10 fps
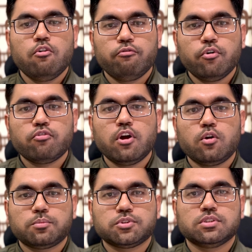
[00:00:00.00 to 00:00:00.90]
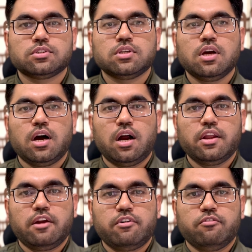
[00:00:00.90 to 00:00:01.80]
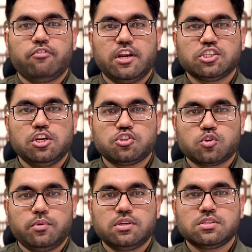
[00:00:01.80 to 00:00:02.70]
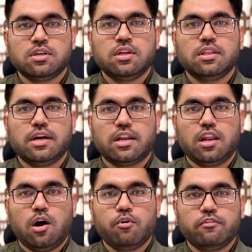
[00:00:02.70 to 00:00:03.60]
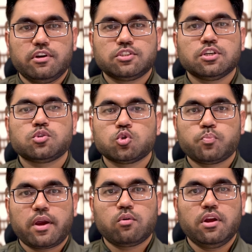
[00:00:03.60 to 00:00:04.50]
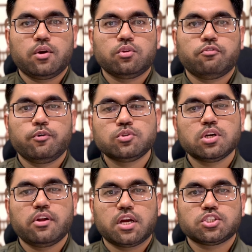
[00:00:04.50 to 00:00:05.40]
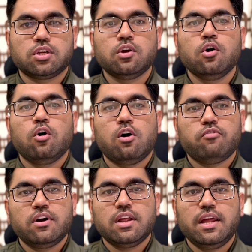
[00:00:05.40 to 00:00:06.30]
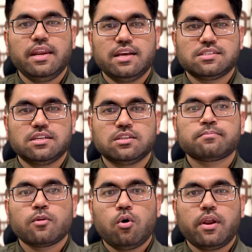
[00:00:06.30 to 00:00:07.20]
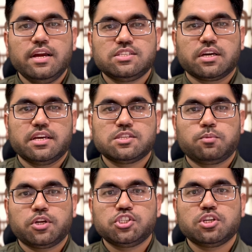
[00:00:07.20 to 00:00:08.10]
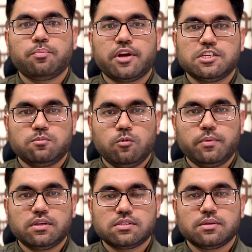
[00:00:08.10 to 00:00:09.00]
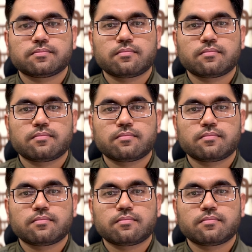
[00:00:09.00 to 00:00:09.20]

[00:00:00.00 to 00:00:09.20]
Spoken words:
Future and options are derivative financial instruments that allow investors to speculate on the future direction of underlying assets or hedge against potential price movements.